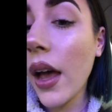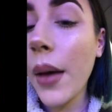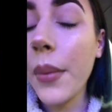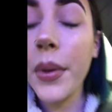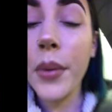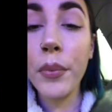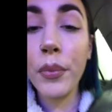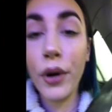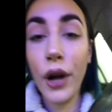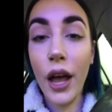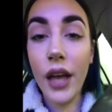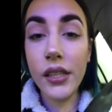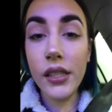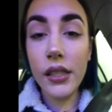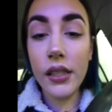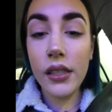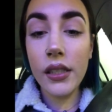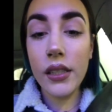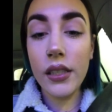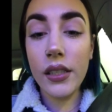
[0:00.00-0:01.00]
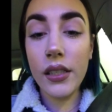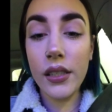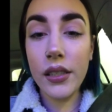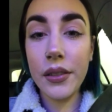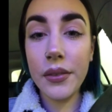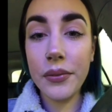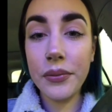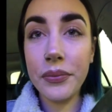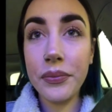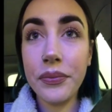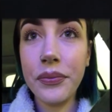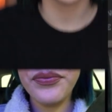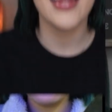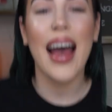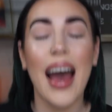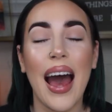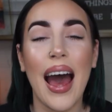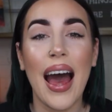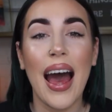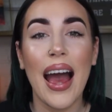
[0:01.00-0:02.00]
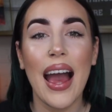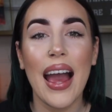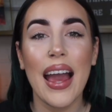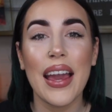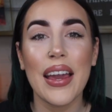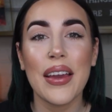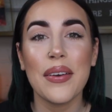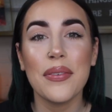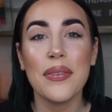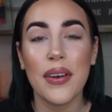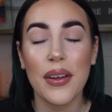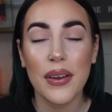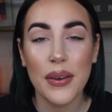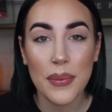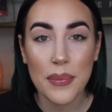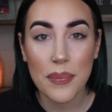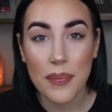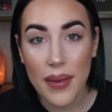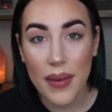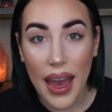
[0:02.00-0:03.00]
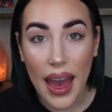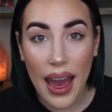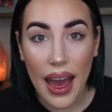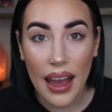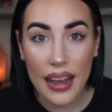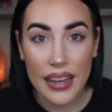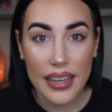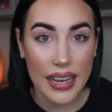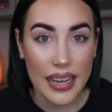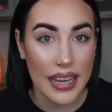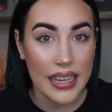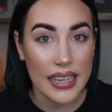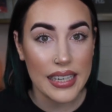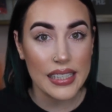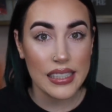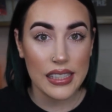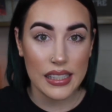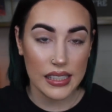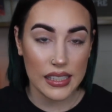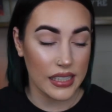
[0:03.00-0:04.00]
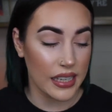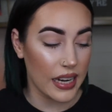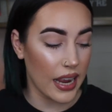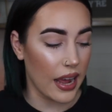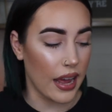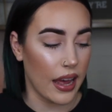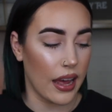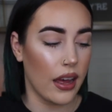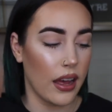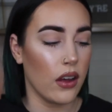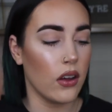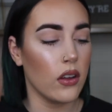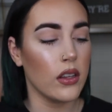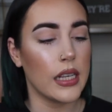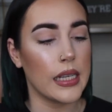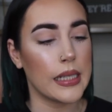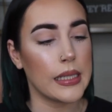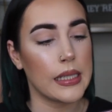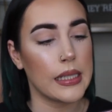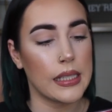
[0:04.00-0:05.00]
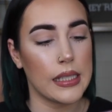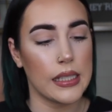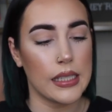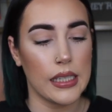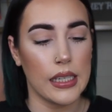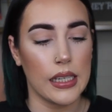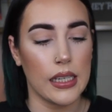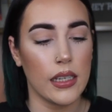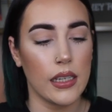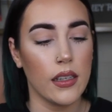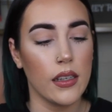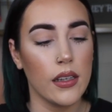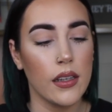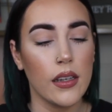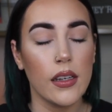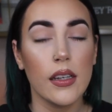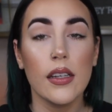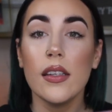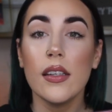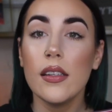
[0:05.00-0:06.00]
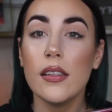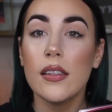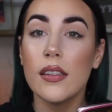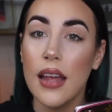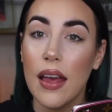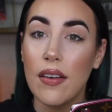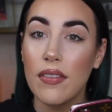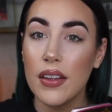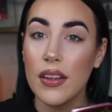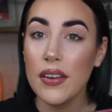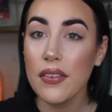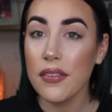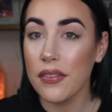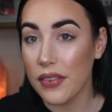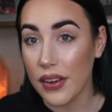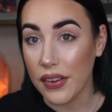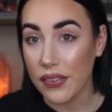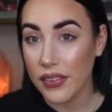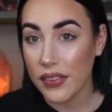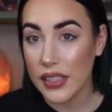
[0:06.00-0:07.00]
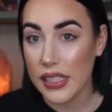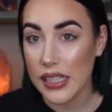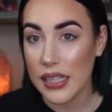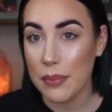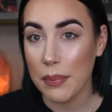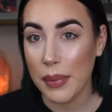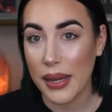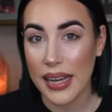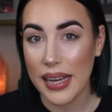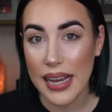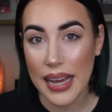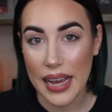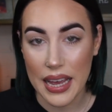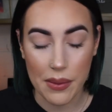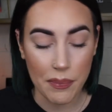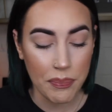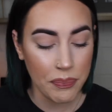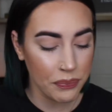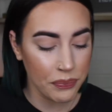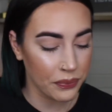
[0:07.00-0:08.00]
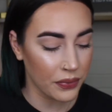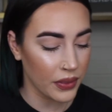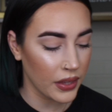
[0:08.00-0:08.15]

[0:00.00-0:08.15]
I'm impressed. Hi, welcome back. It is now, let's see, 7:50 p.m.